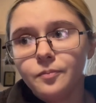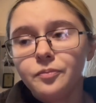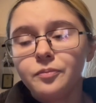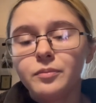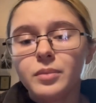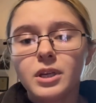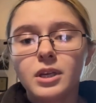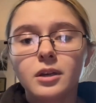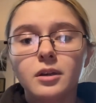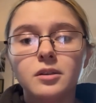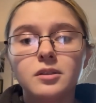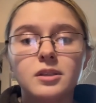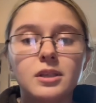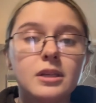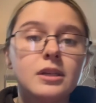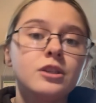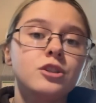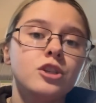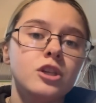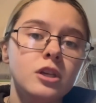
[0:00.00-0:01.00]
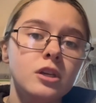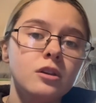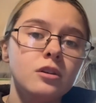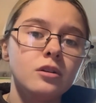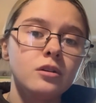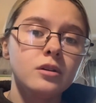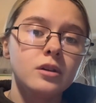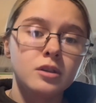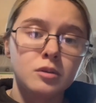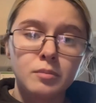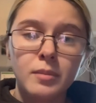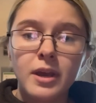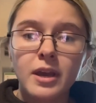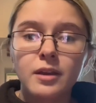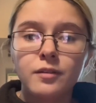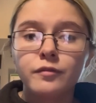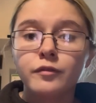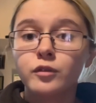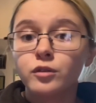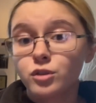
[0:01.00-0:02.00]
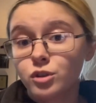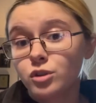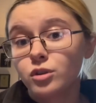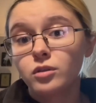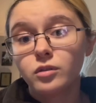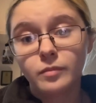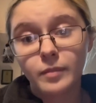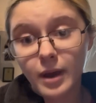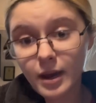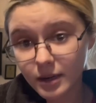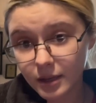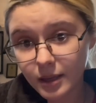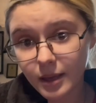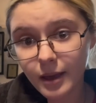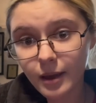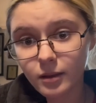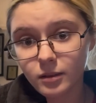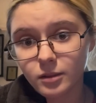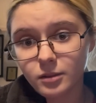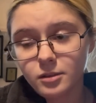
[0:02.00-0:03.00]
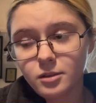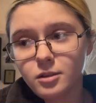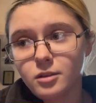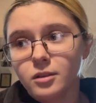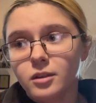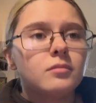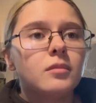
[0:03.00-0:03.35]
because each heater is made for a certain amount of gallons.